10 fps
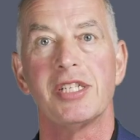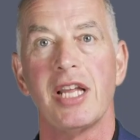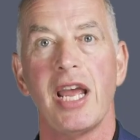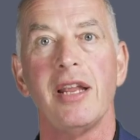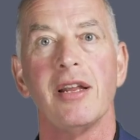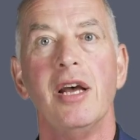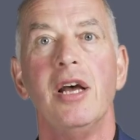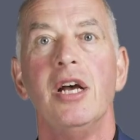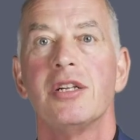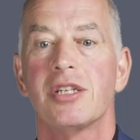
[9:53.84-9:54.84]
State
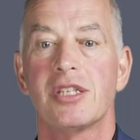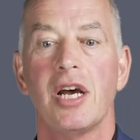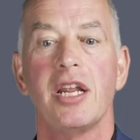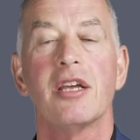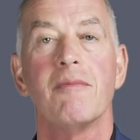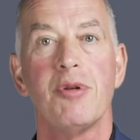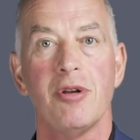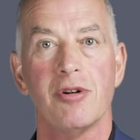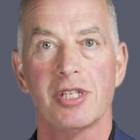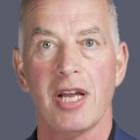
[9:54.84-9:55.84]
to study
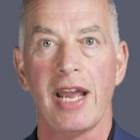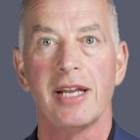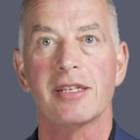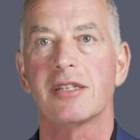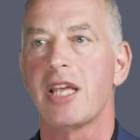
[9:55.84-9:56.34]
computer science.